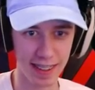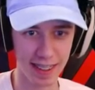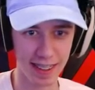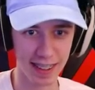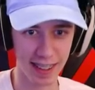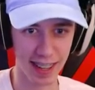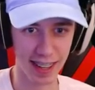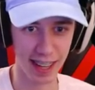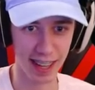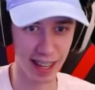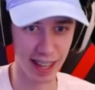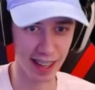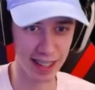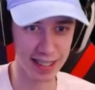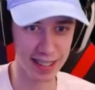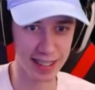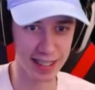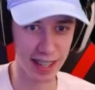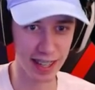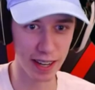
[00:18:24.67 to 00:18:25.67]
yeah,
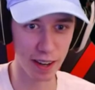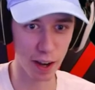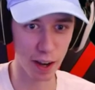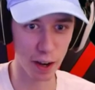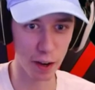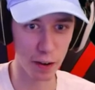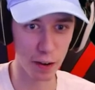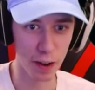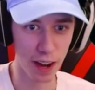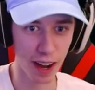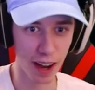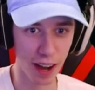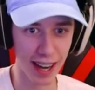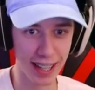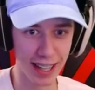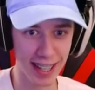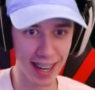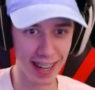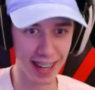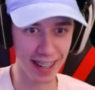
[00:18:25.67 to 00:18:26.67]
let's do. Oh,
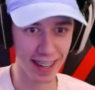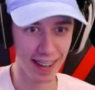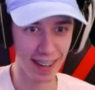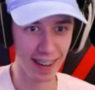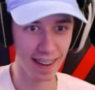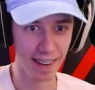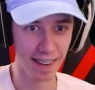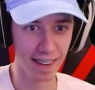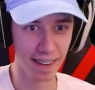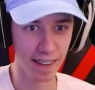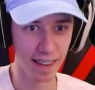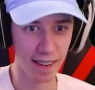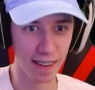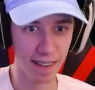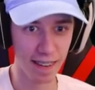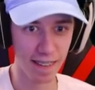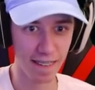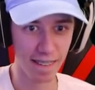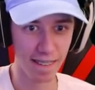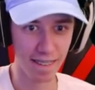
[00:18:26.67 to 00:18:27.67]
hunting! Oh,
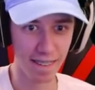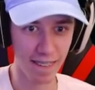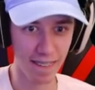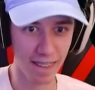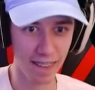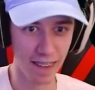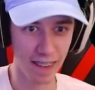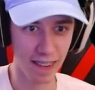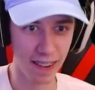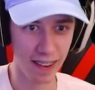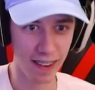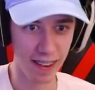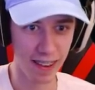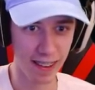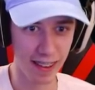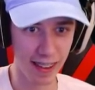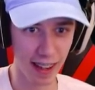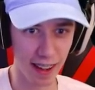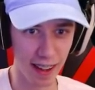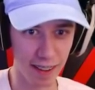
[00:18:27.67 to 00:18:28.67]
he's hunting!
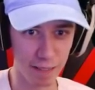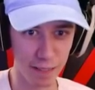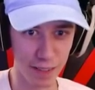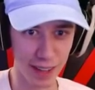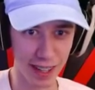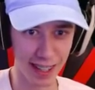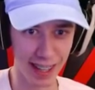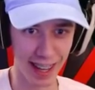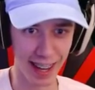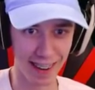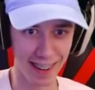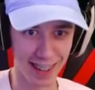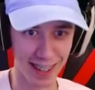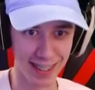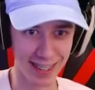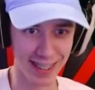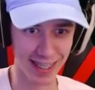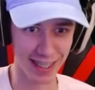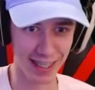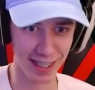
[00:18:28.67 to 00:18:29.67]
Now
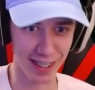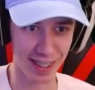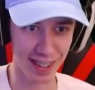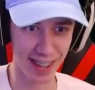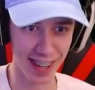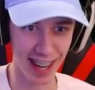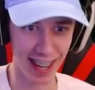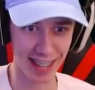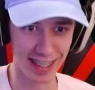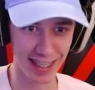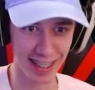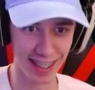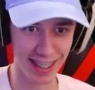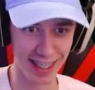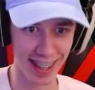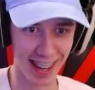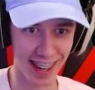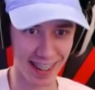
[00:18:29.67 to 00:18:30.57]
goes the door. You guys, good luck.